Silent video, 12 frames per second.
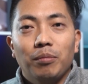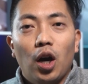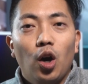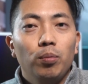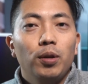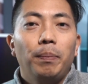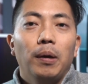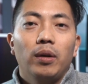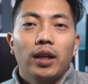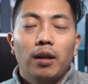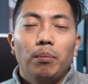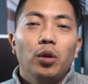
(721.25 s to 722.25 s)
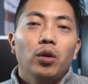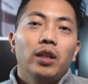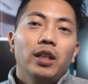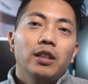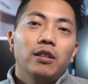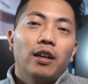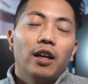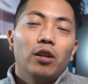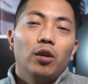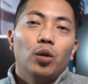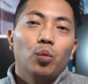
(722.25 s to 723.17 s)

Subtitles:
I hope to build a community together